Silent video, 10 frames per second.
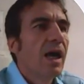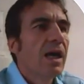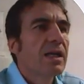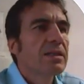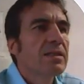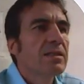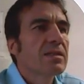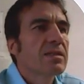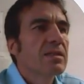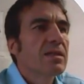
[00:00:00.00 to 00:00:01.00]
And
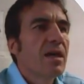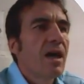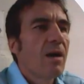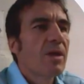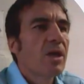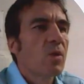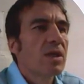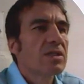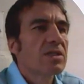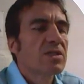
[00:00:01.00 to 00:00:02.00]
how many
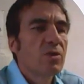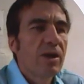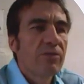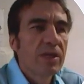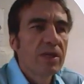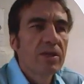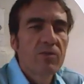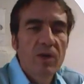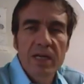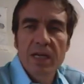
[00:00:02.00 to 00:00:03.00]
words do you have
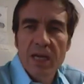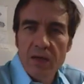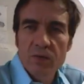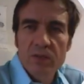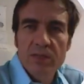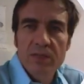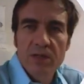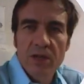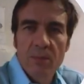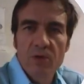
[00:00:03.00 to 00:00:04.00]
here? Right, count
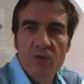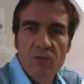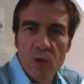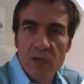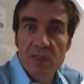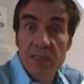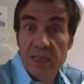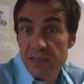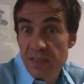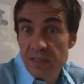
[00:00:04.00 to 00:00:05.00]
the number of words
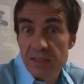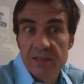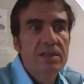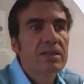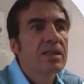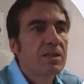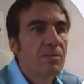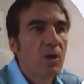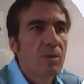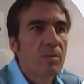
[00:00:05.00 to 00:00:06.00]
in a sentence is a
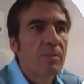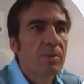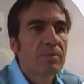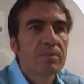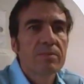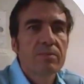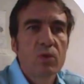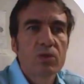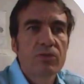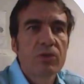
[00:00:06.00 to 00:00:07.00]
bottom up.
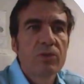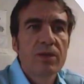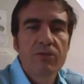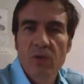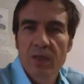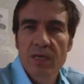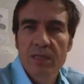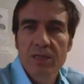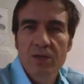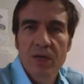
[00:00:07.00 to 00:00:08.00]
Most of you have got that
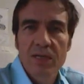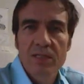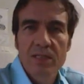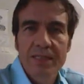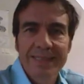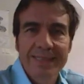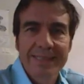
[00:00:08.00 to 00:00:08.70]
correct.